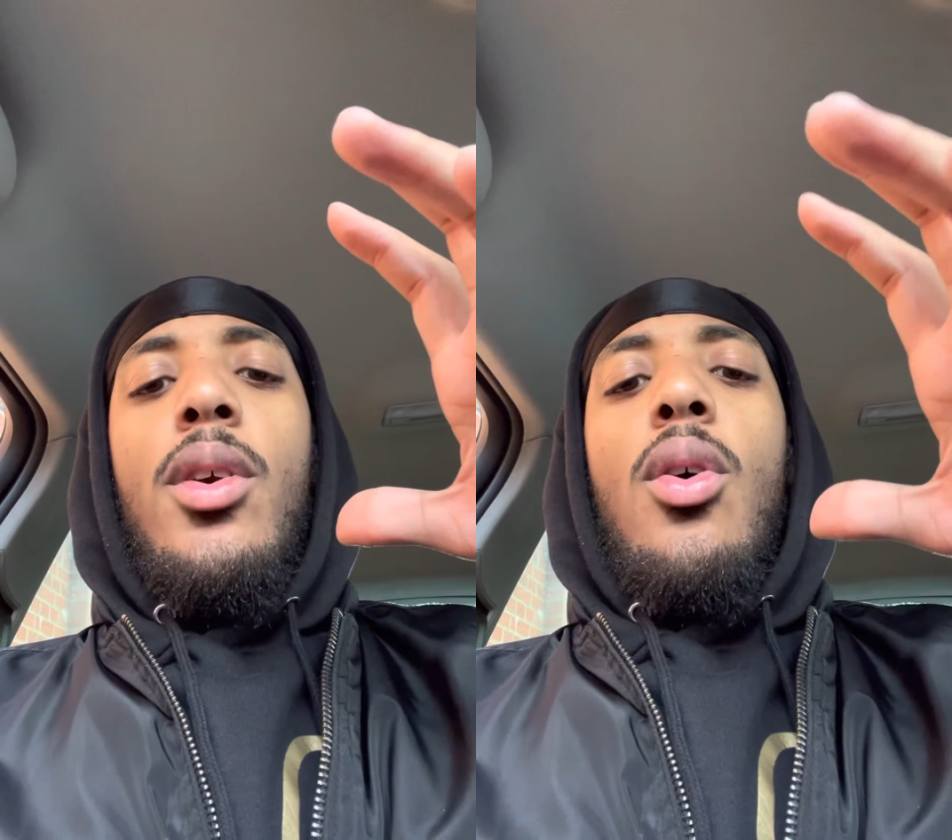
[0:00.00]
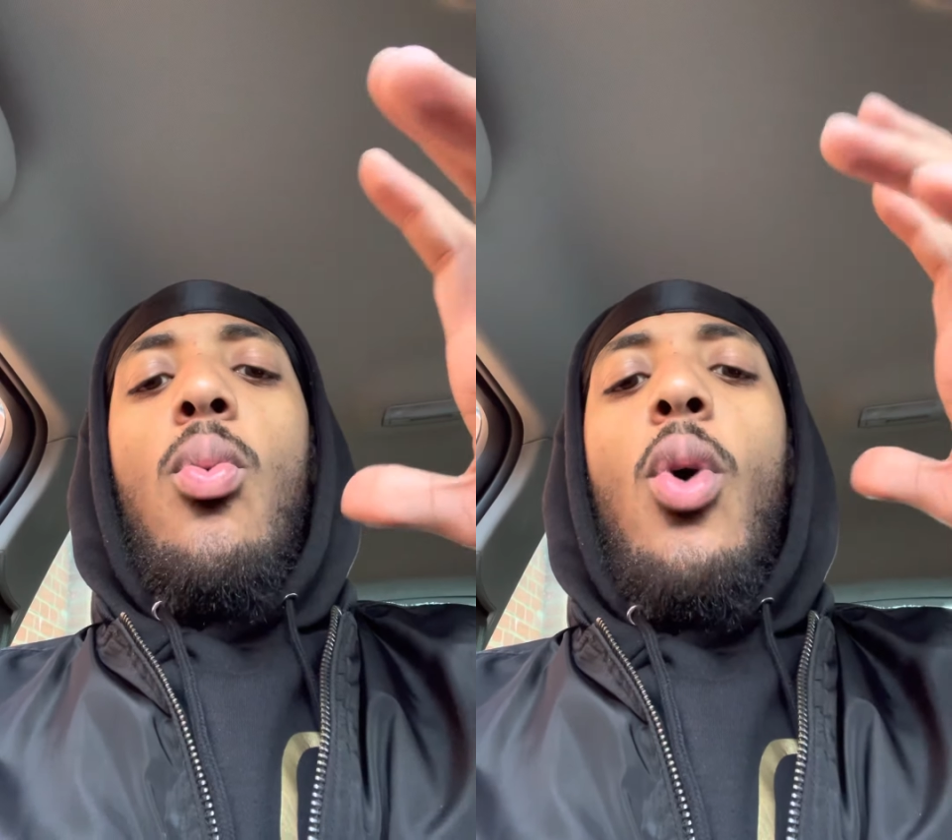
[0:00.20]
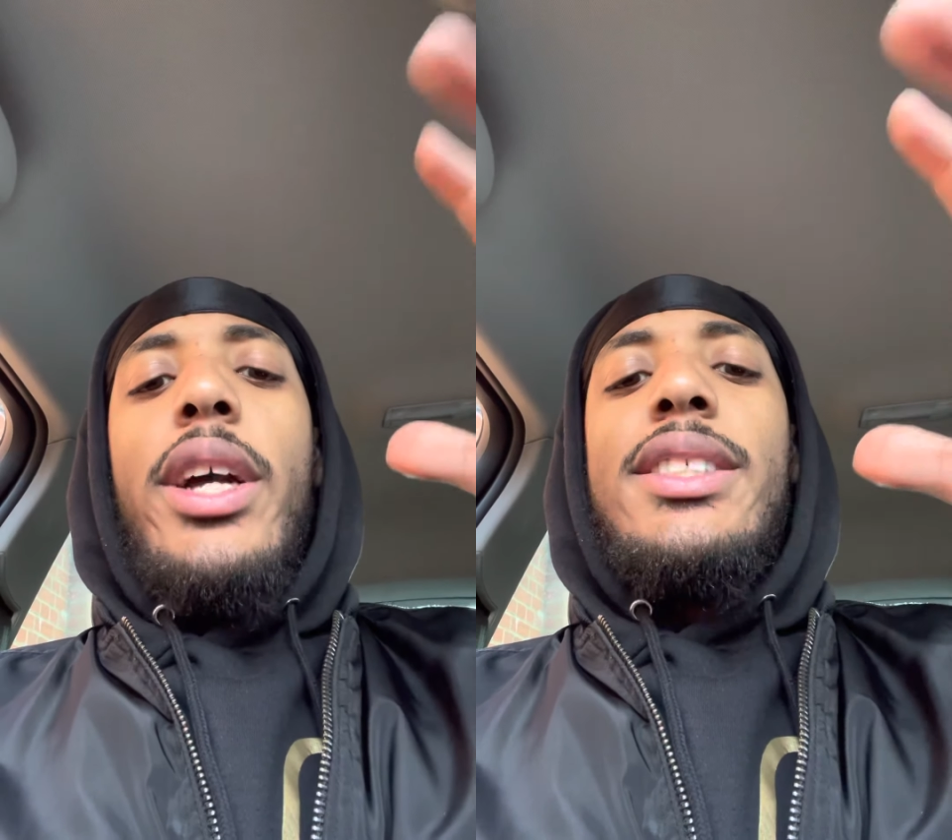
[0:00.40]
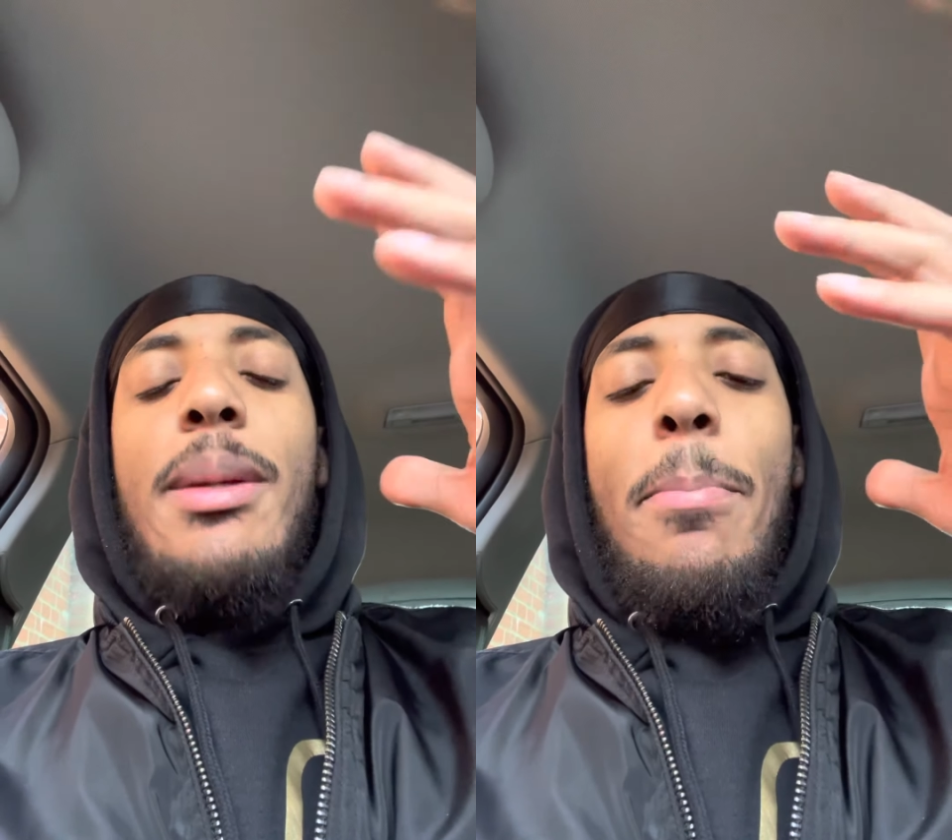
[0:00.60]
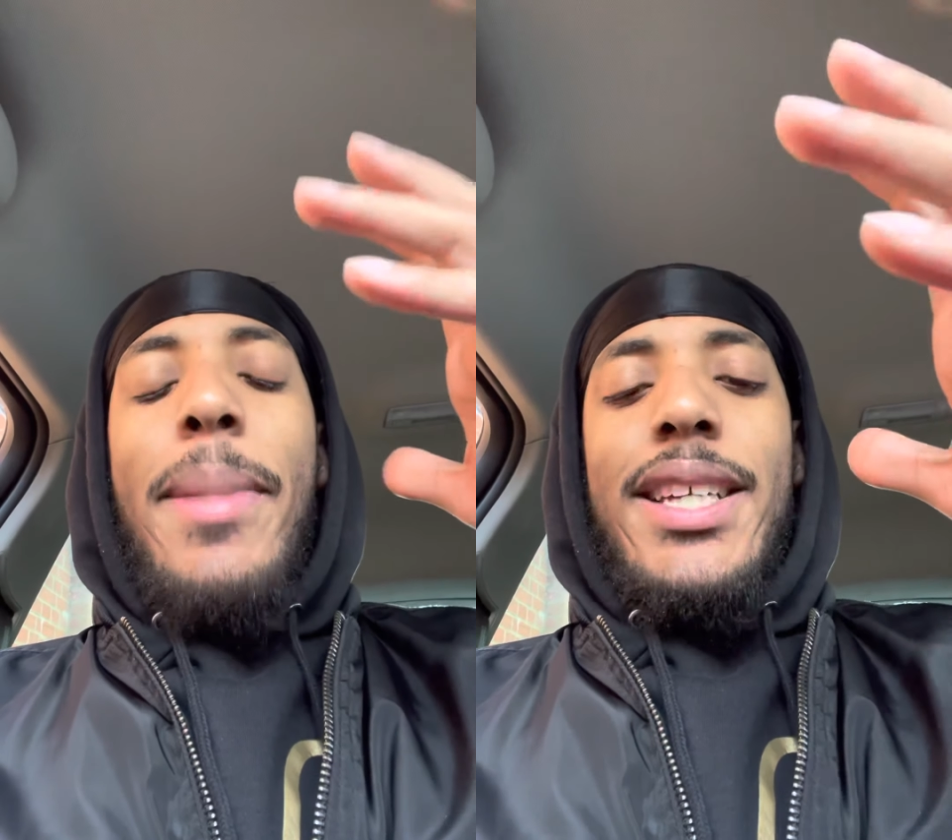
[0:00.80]
What is
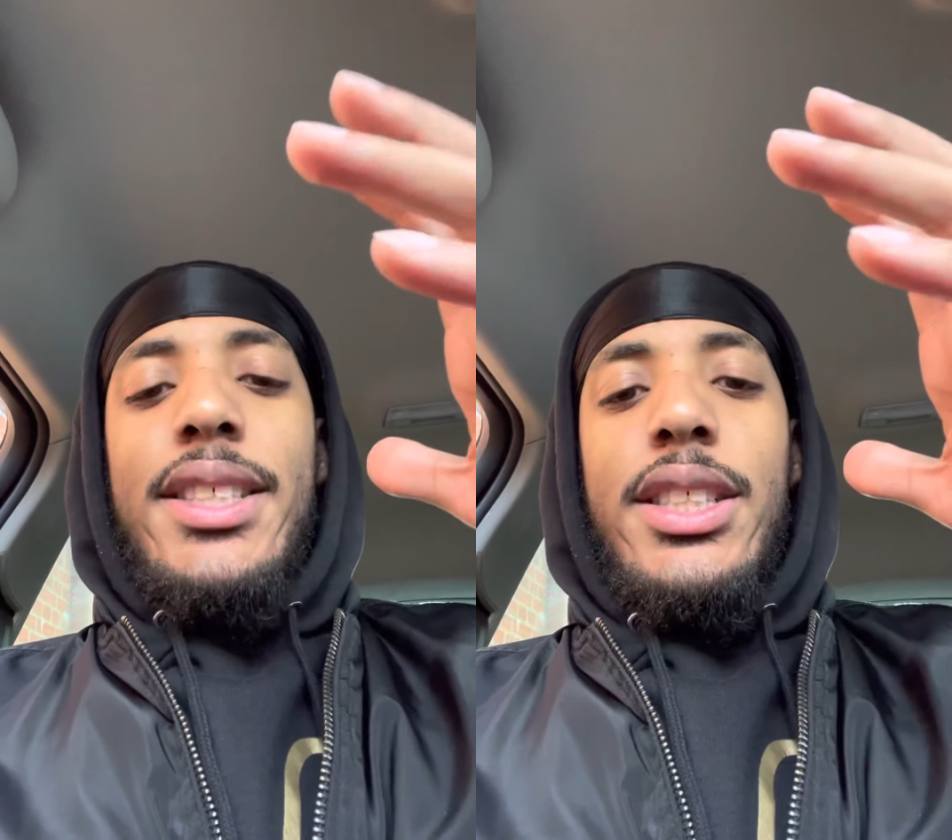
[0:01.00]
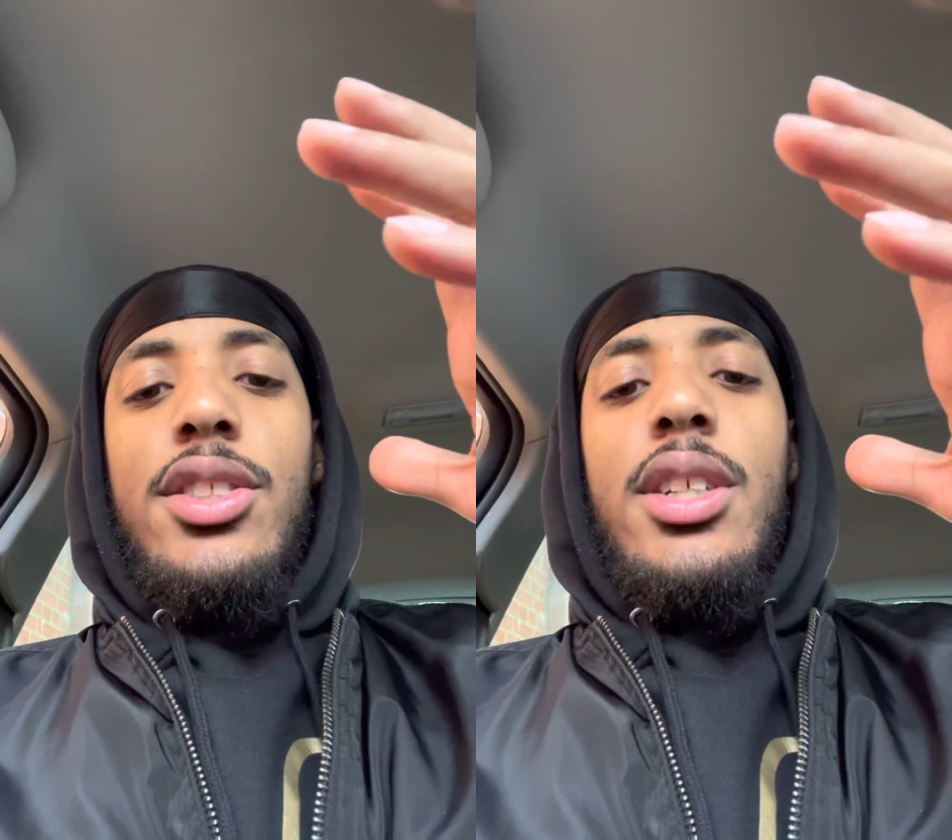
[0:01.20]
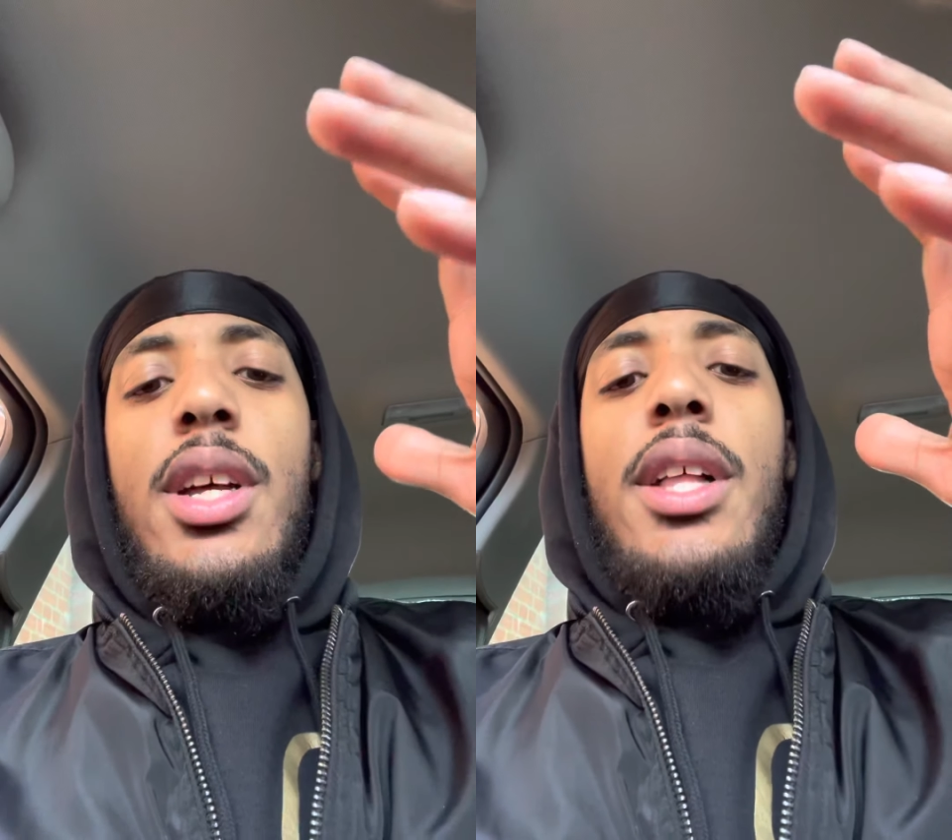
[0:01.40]
the message?